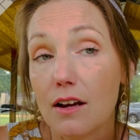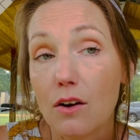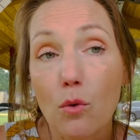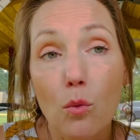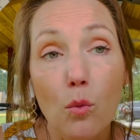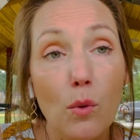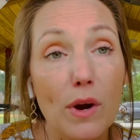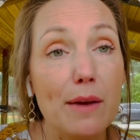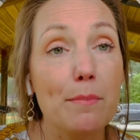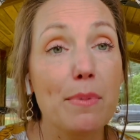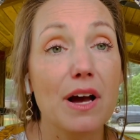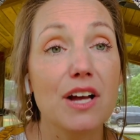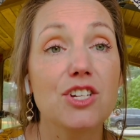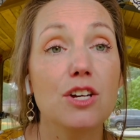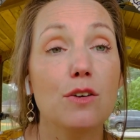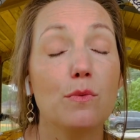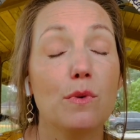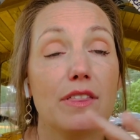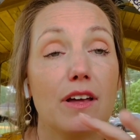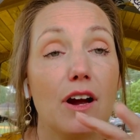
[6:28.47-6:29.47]
we
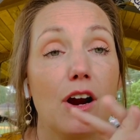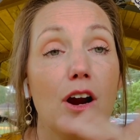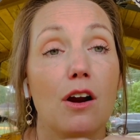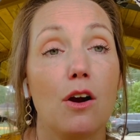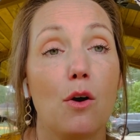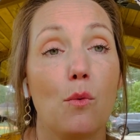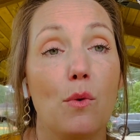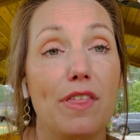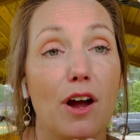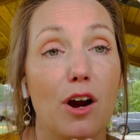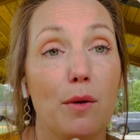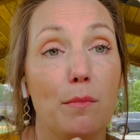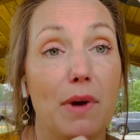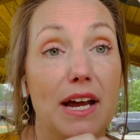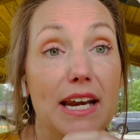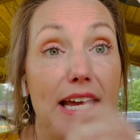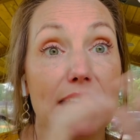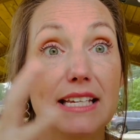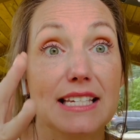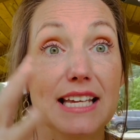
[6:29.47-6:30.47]
budget with our
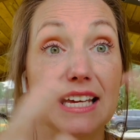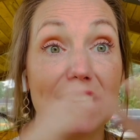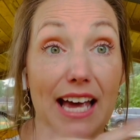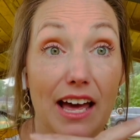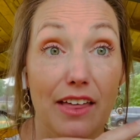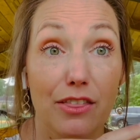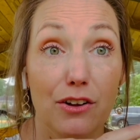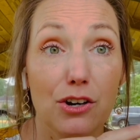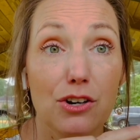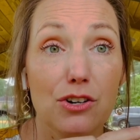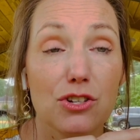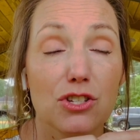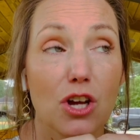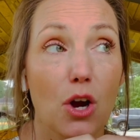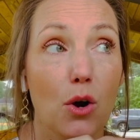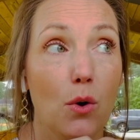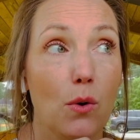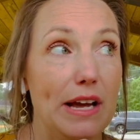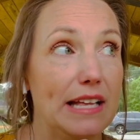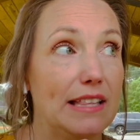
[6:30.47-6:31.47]
money together,
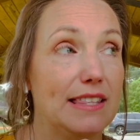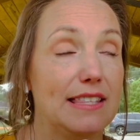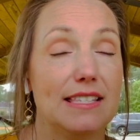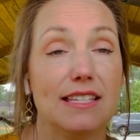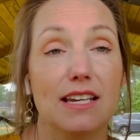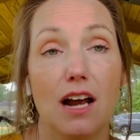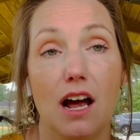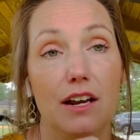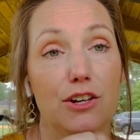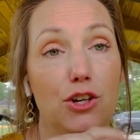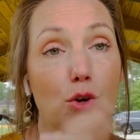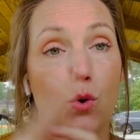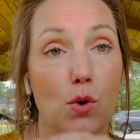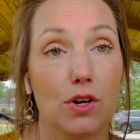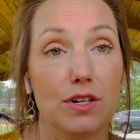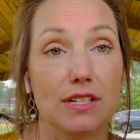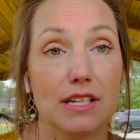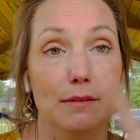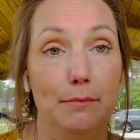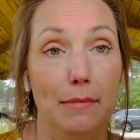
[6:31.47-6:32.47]
so it's not
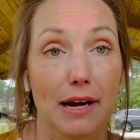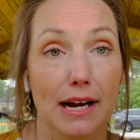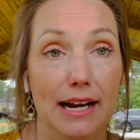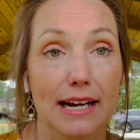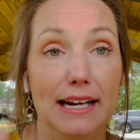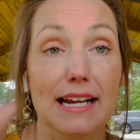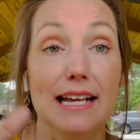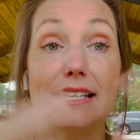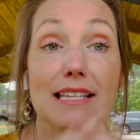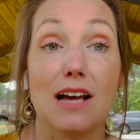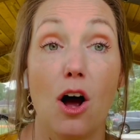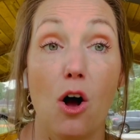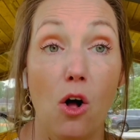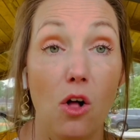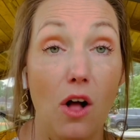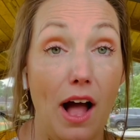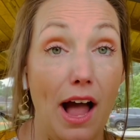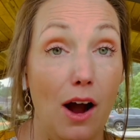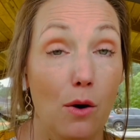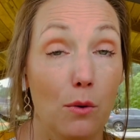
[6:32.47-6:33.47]
yours and mine, it's
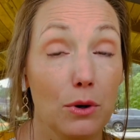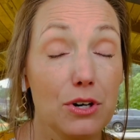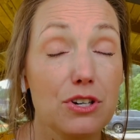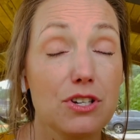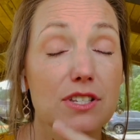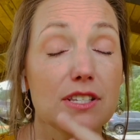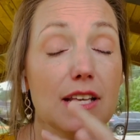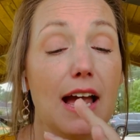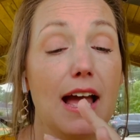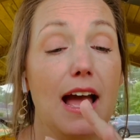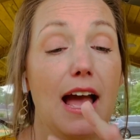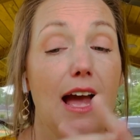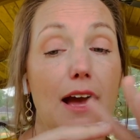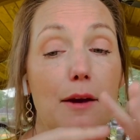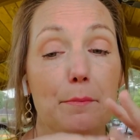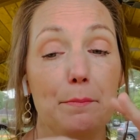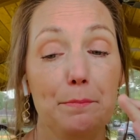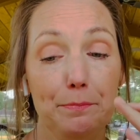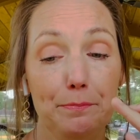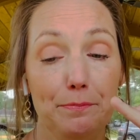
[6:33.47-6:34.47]
all ours.
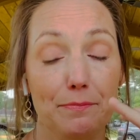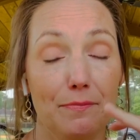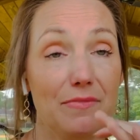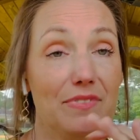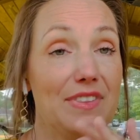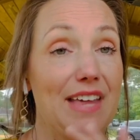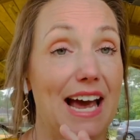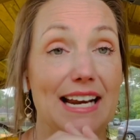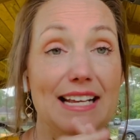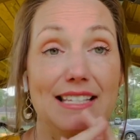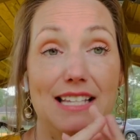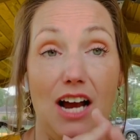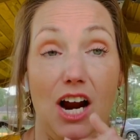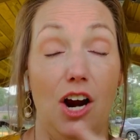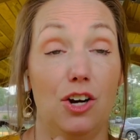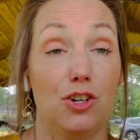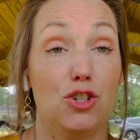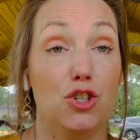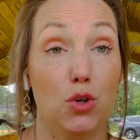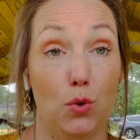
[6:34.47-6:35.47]
That is
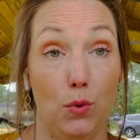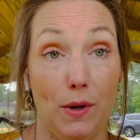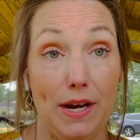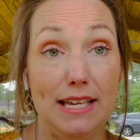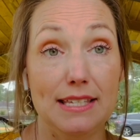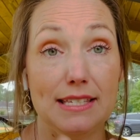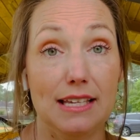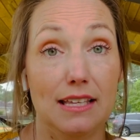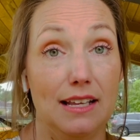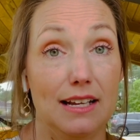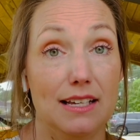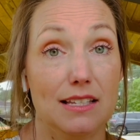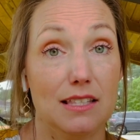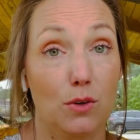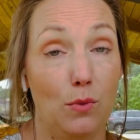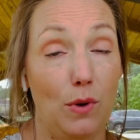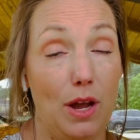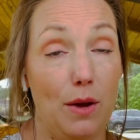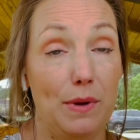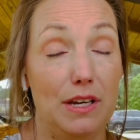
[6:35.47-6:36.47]
our choice, and that's
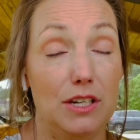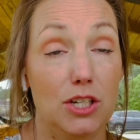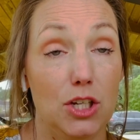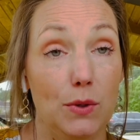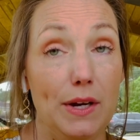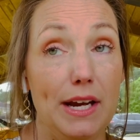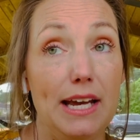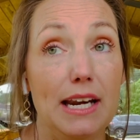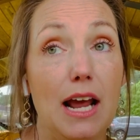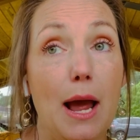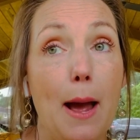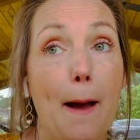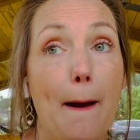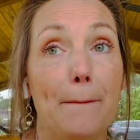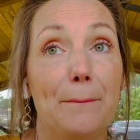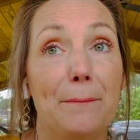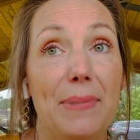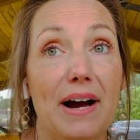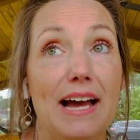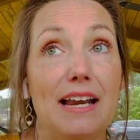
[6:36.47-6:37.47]
the way we do it.
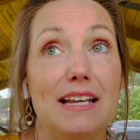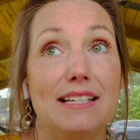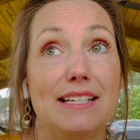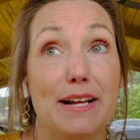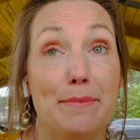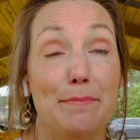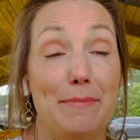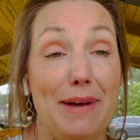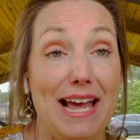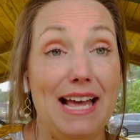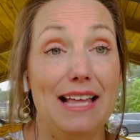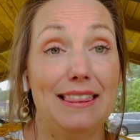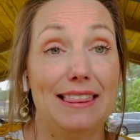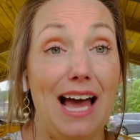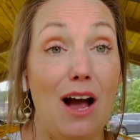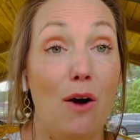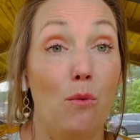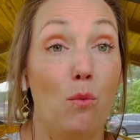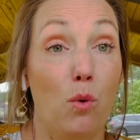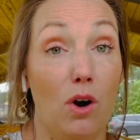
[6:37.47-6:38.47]
But to make
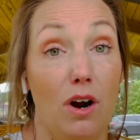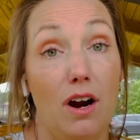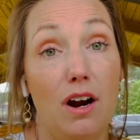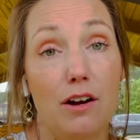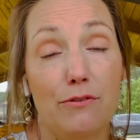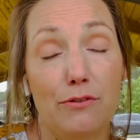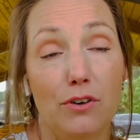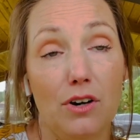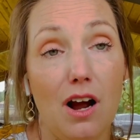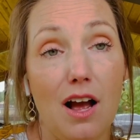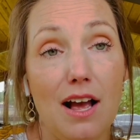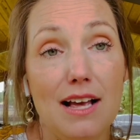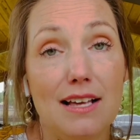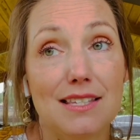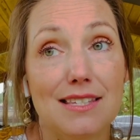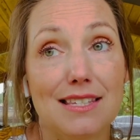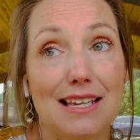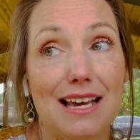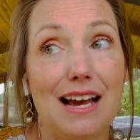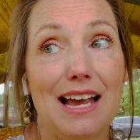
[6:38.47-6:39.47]
that work for
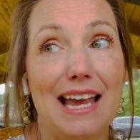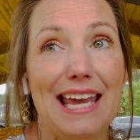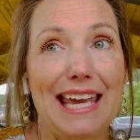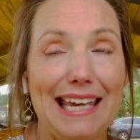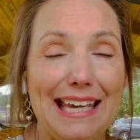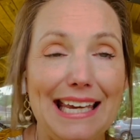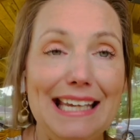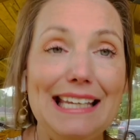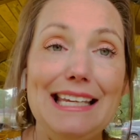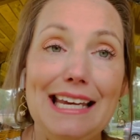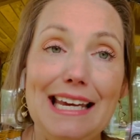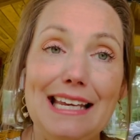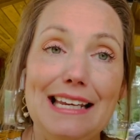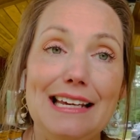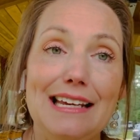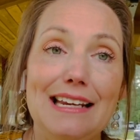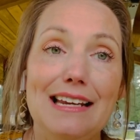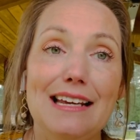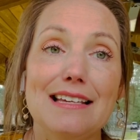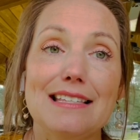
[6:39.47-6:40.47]
us, he
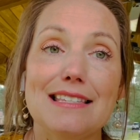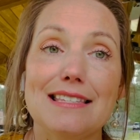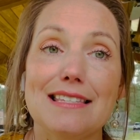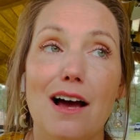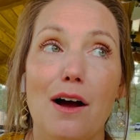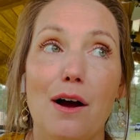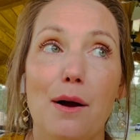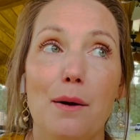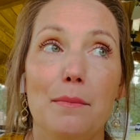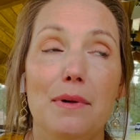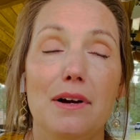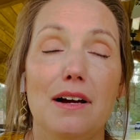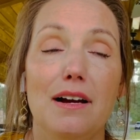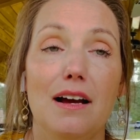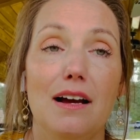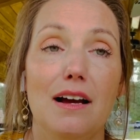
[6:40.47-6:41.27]
needed some